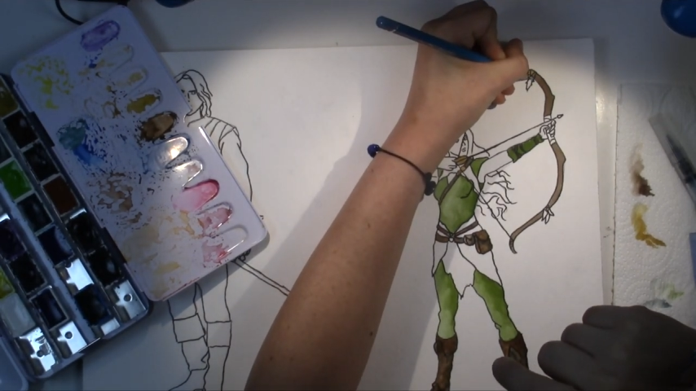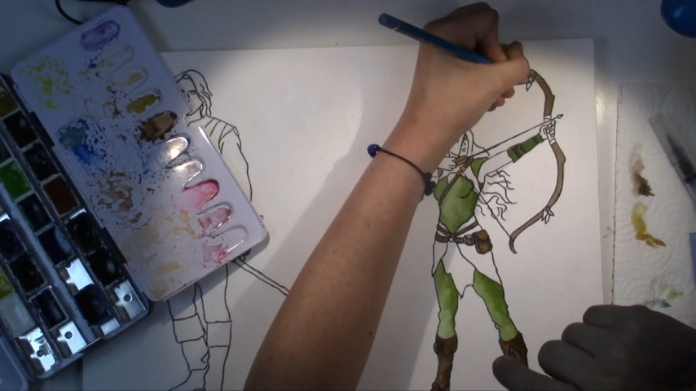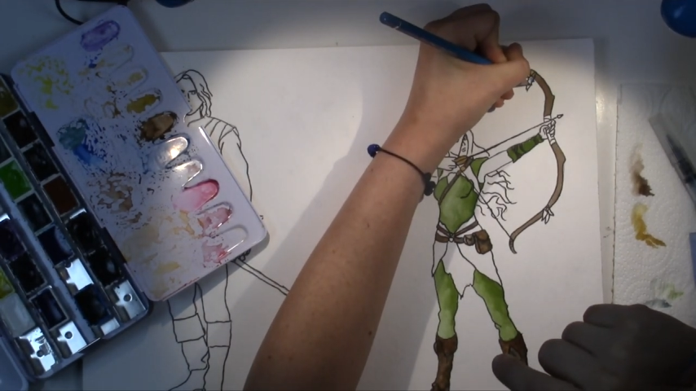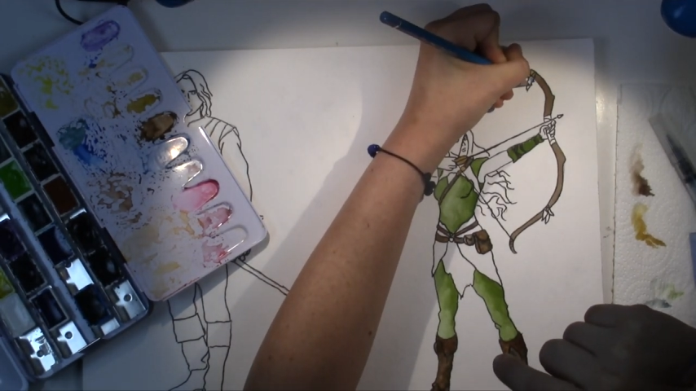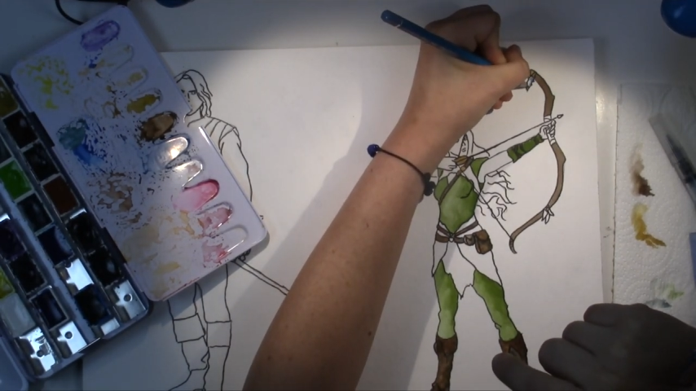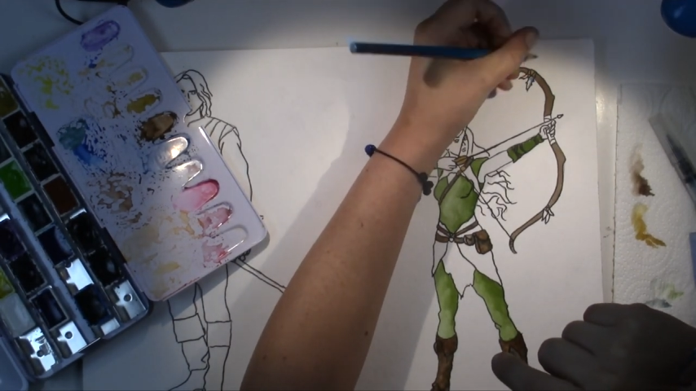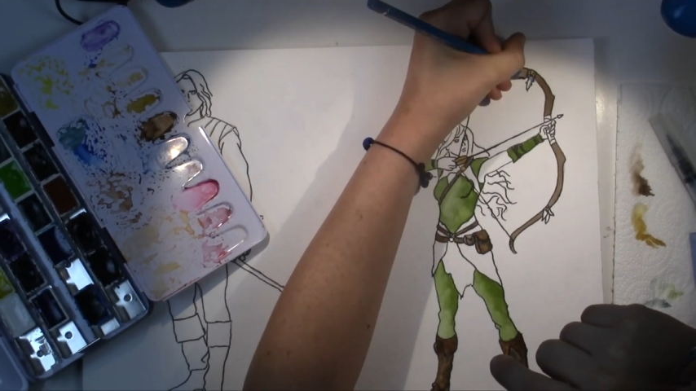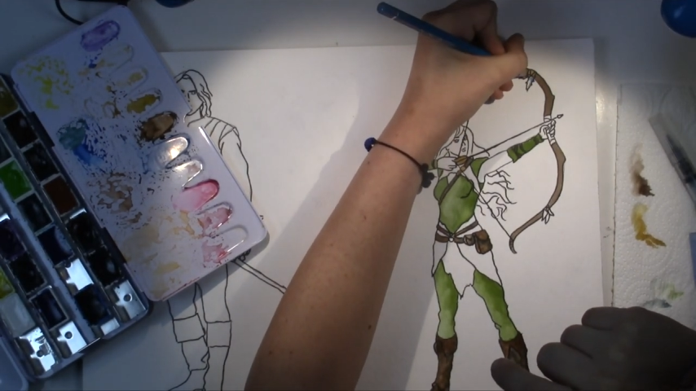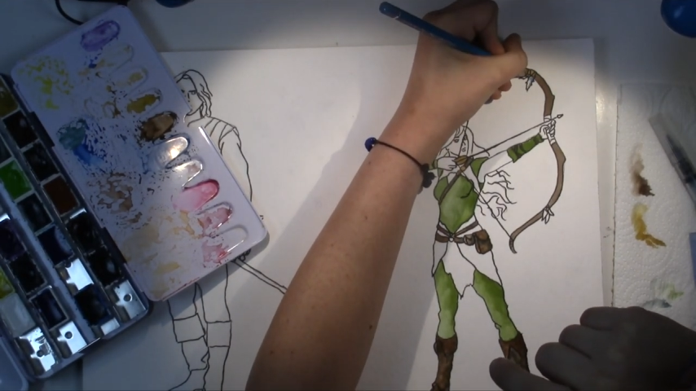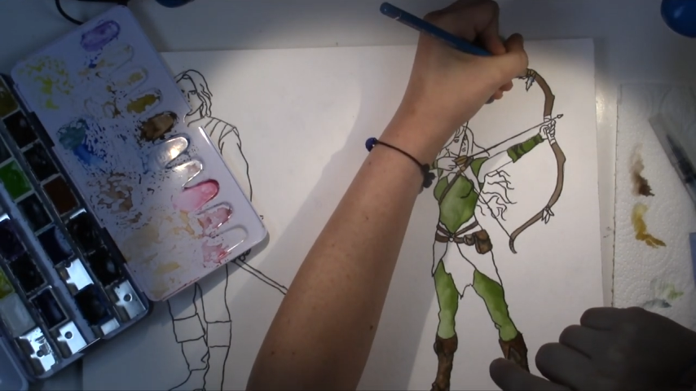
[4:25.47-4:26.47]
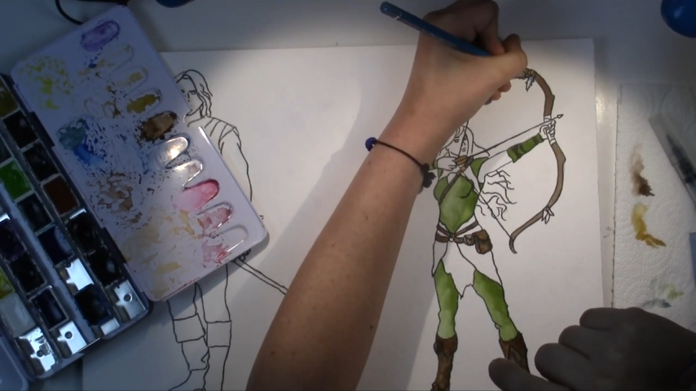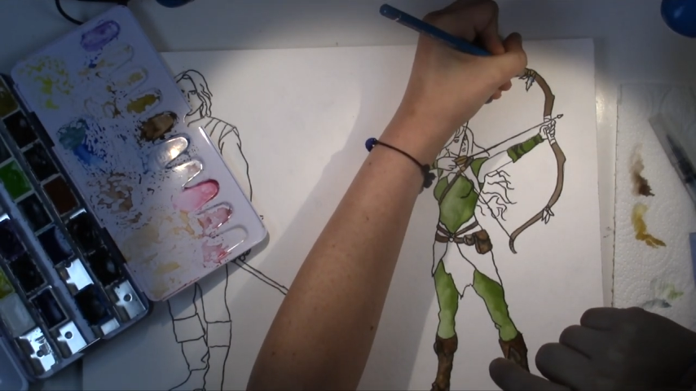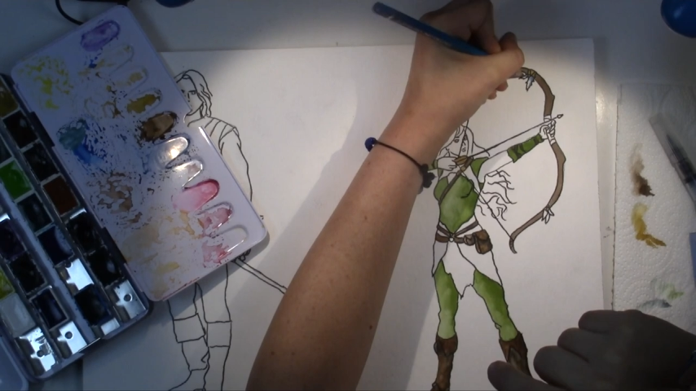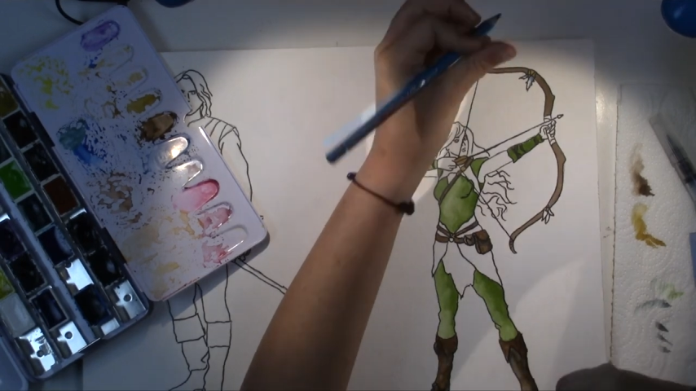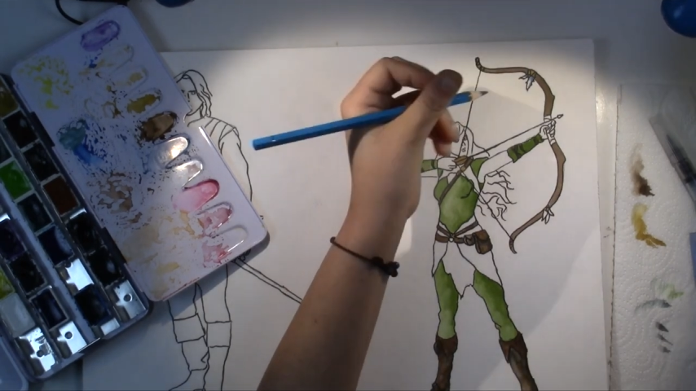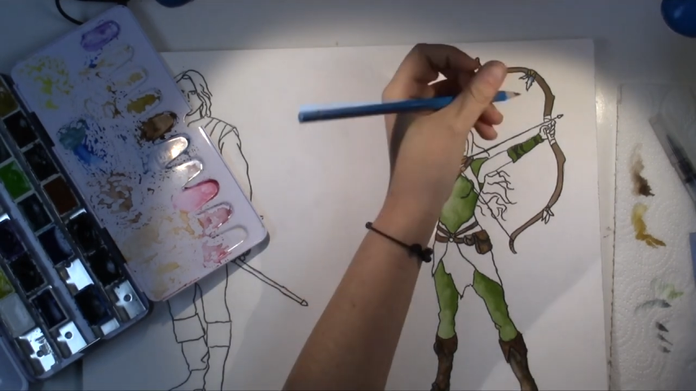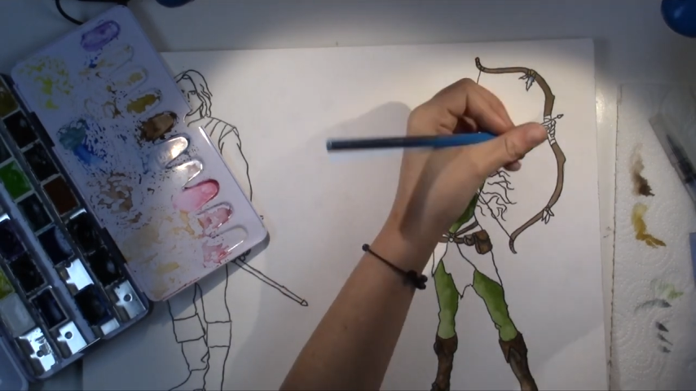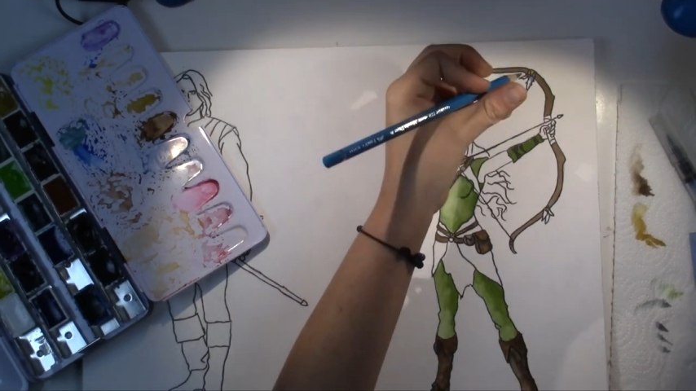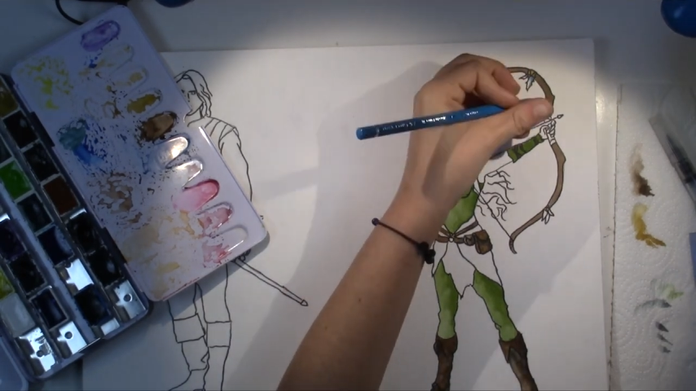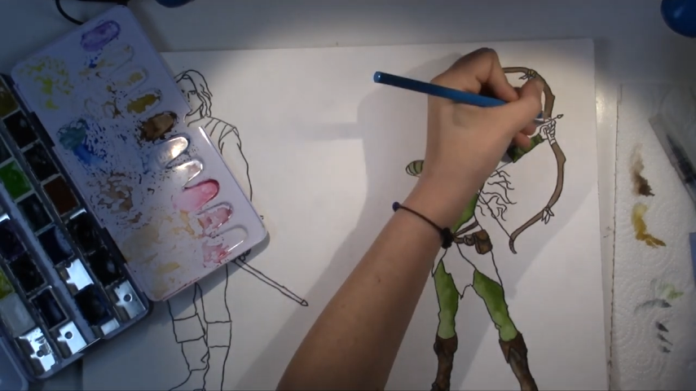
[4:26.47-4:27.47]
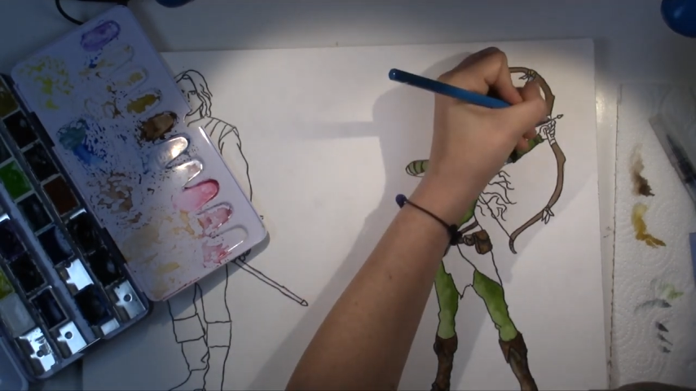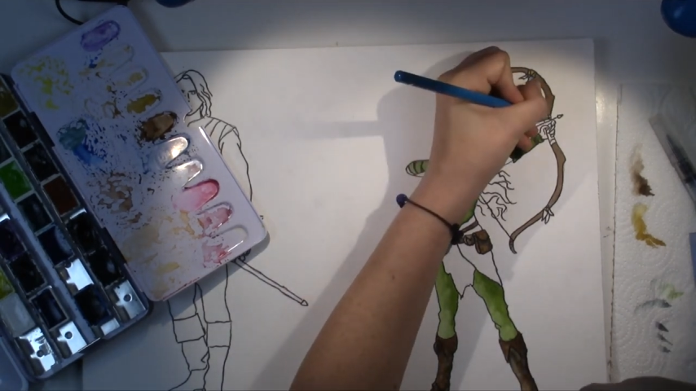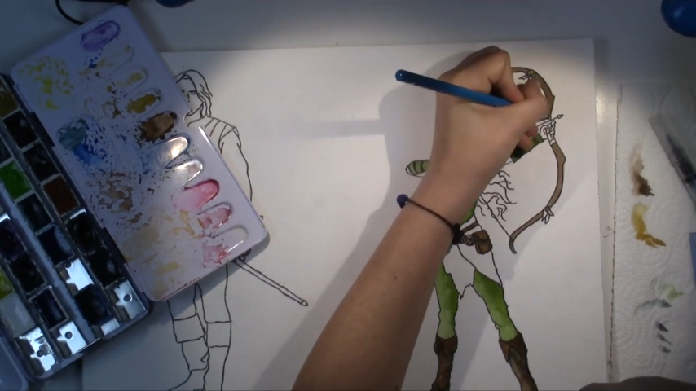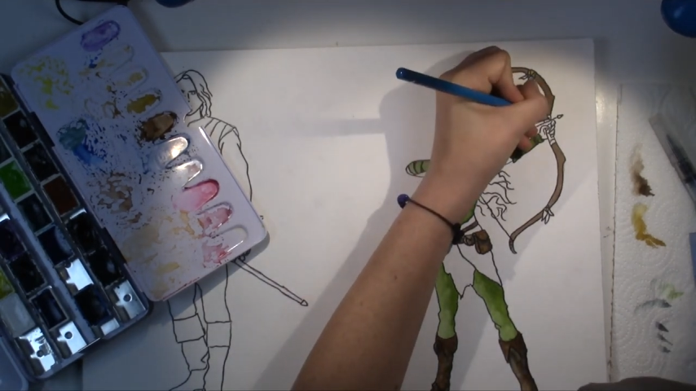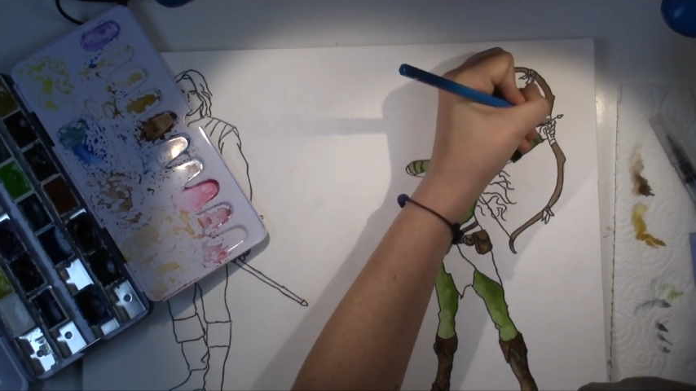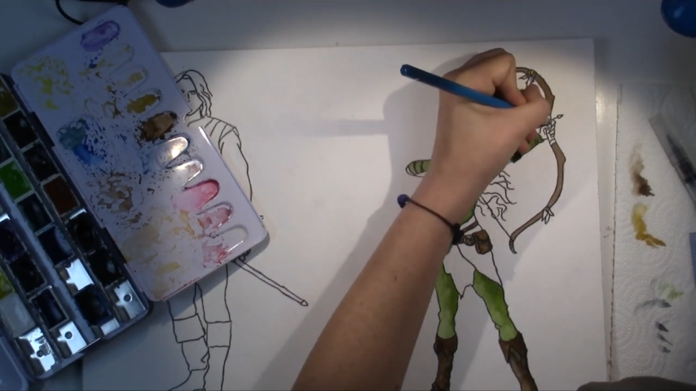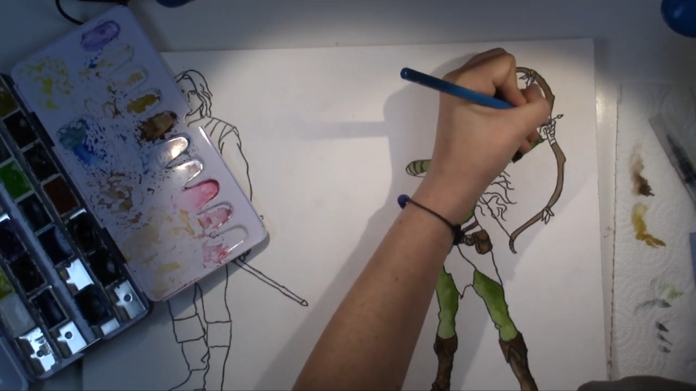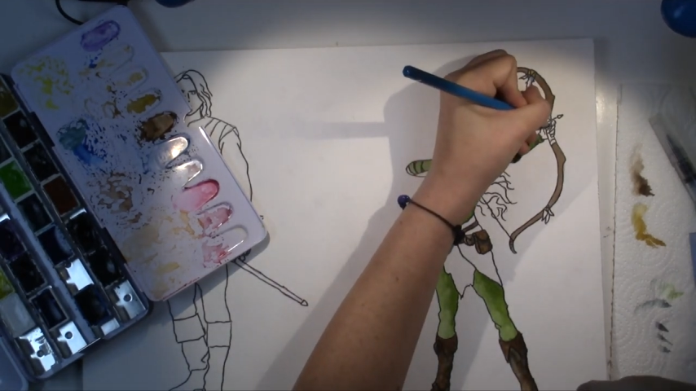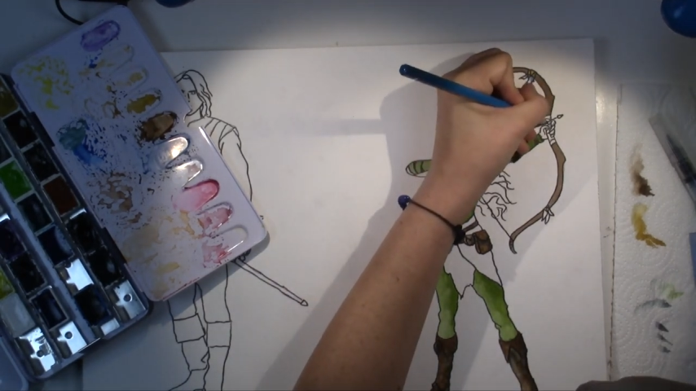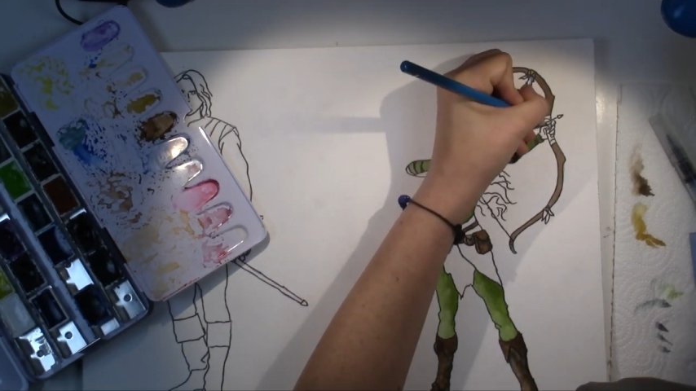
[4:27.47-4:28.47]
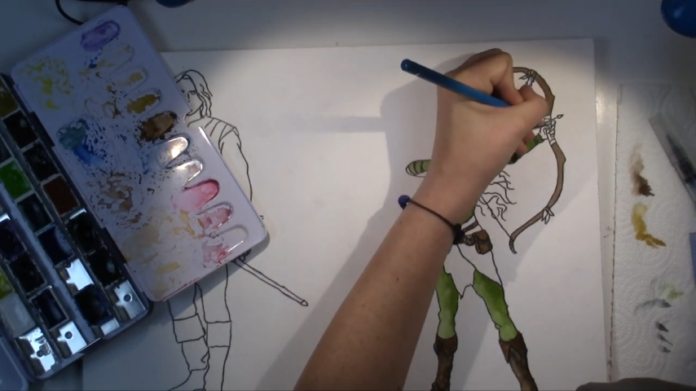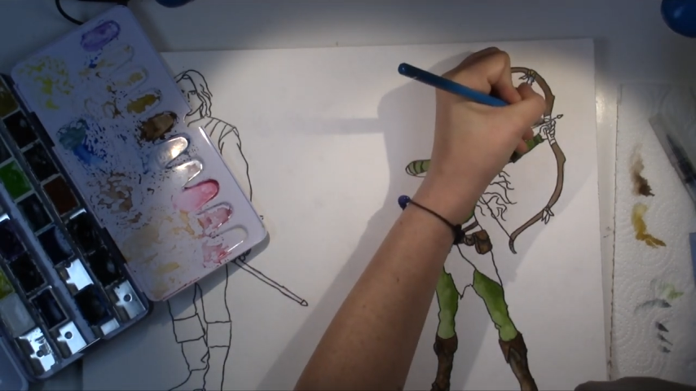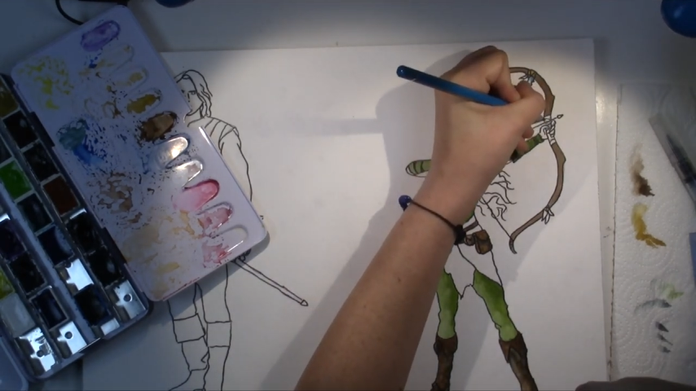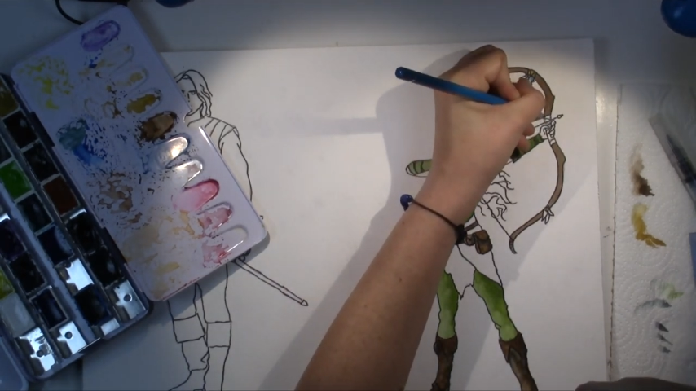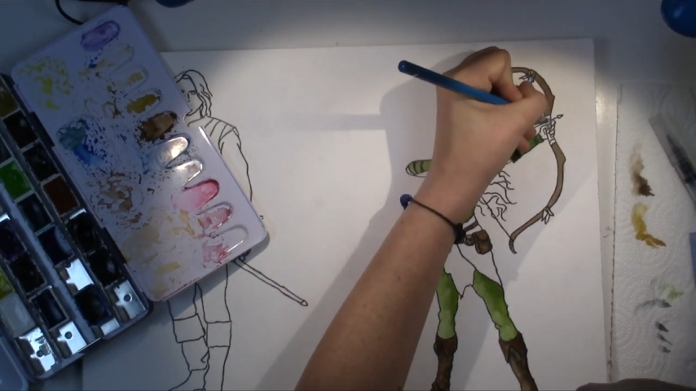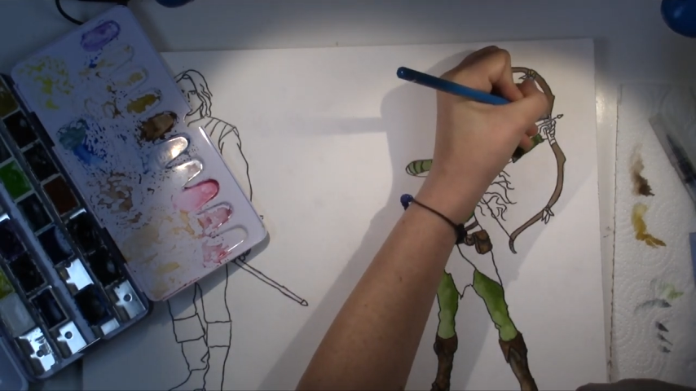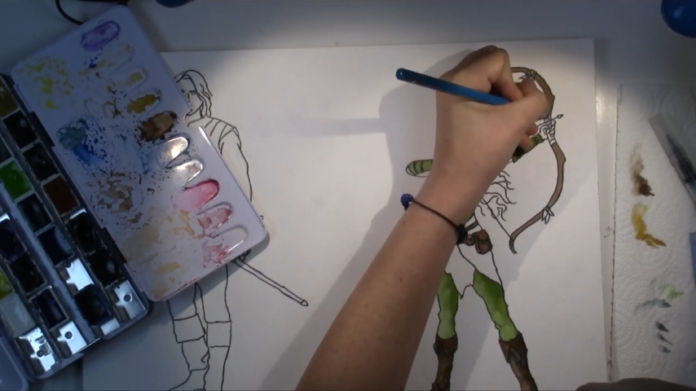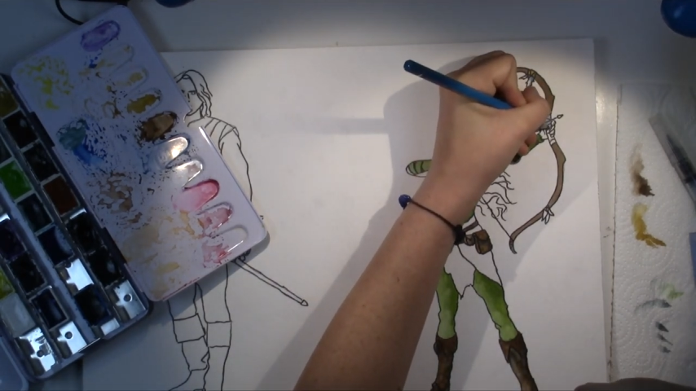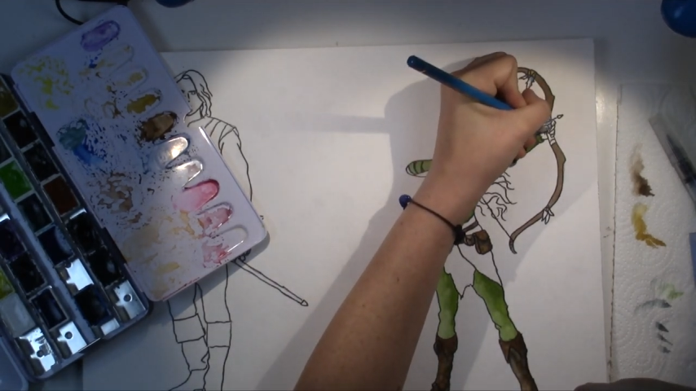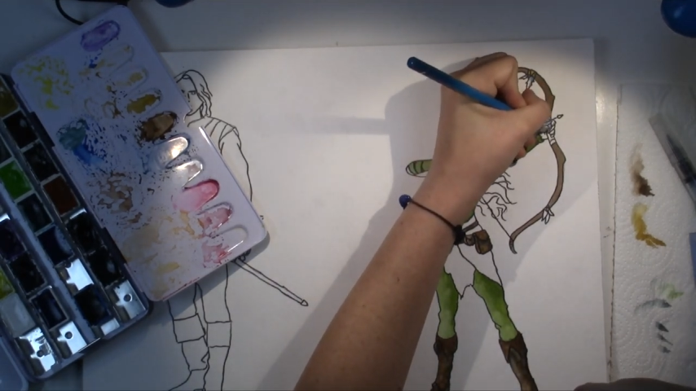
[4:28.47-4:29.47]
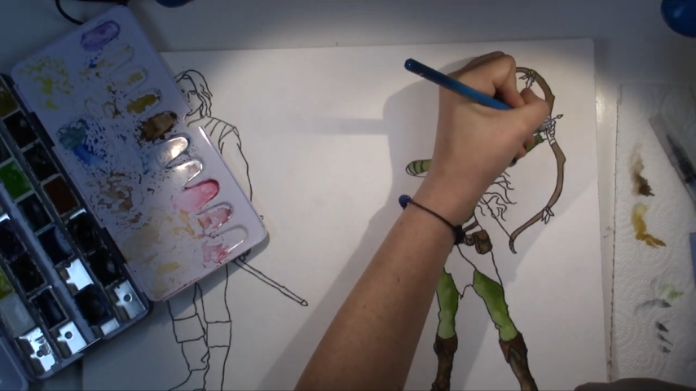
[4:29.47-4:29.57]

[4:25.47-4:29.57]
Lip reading: [unreadable: no face in view]